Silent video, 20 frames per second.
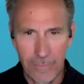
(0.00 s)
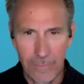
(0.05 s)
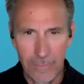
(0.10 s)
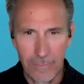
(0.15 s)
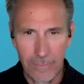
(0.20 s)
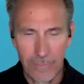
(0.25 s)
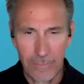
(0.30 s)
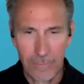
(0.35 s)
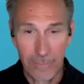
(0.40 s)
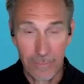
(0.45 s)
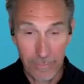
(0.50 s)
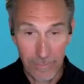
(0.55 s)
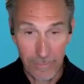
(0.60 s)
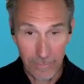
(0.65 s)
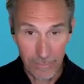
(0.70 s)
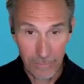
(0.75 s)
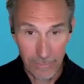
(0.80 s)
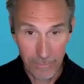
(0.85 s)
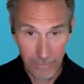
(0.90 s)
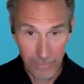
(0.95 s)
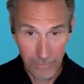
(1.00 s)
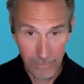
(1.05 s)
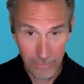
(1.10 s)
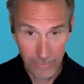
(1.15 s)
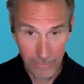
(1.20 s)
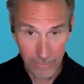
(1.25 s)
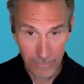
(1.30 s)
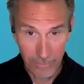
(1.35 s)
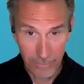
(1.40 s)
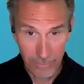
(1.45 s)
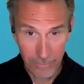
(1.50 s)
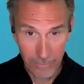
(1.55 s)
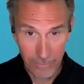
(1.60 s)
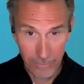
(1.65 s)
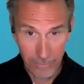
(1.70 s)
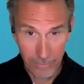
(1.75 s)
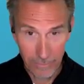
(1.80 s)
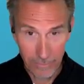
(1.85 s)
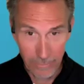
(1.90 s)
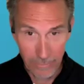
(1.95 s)

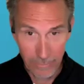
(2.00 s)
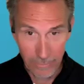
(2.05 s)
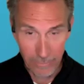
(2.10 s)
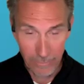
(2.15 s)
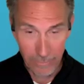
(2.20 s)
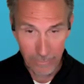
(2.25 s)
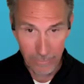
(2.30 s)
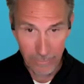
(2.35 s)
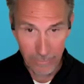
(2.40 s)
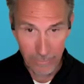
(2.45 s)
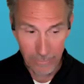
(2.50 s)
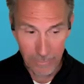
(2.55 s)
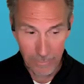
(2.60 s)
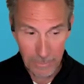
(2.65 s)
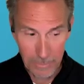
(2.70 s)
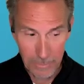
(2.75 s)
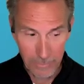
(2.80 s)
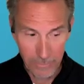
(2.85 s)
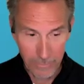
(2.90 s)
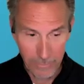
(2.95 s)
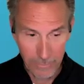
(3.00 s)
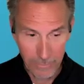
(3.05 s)
(silent)